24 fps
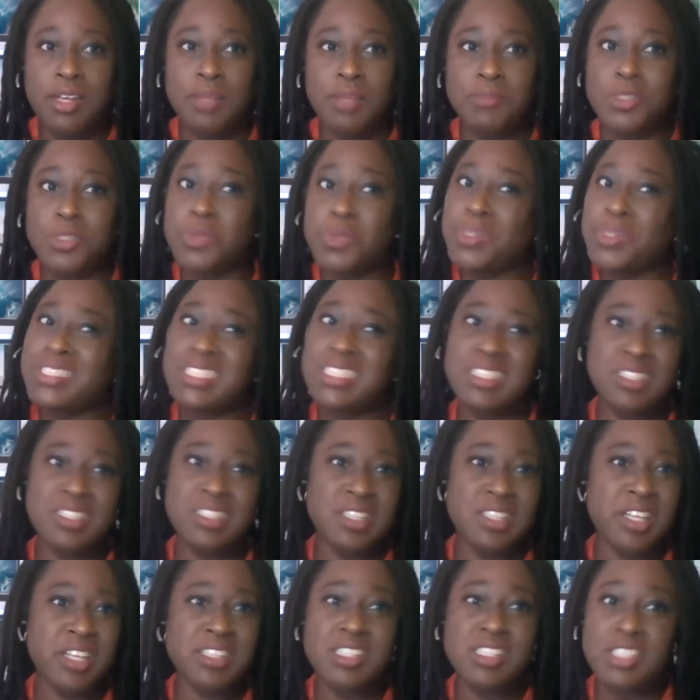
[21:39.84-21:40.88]
So it just,
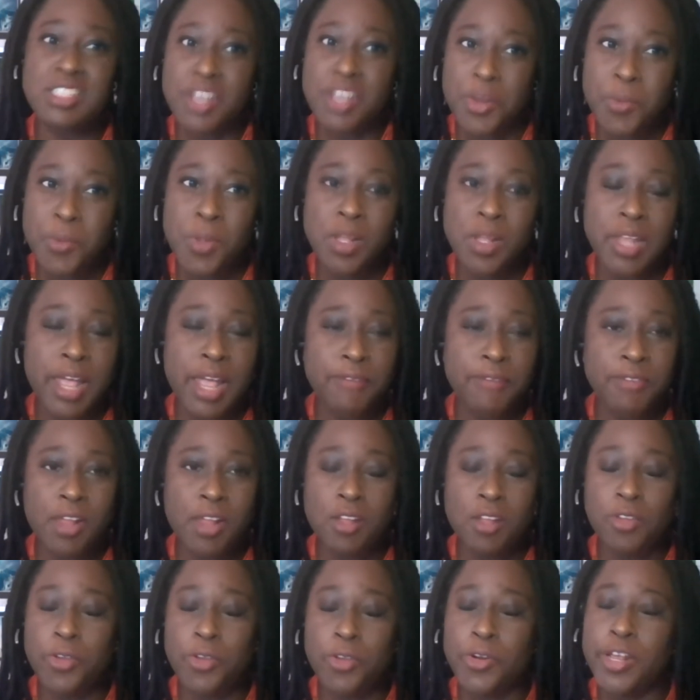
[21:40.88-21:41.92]
in general,
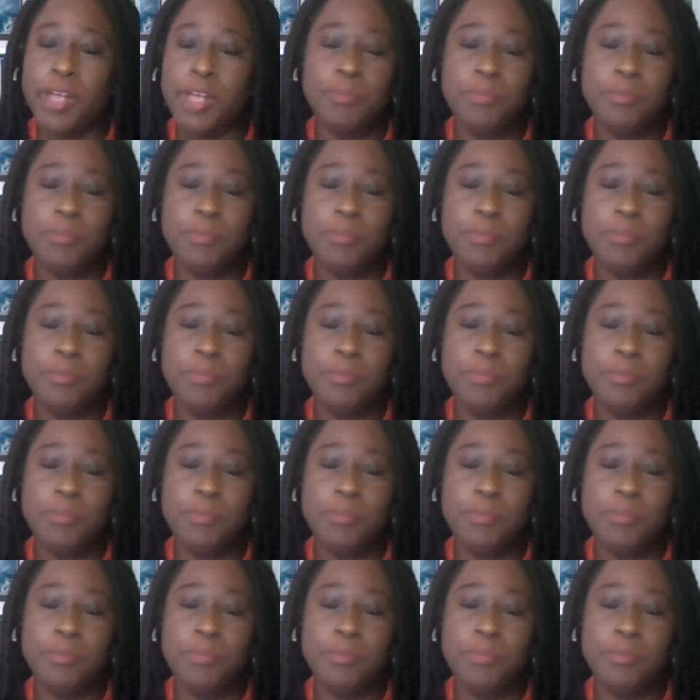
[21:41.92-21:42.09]
lifelong learning.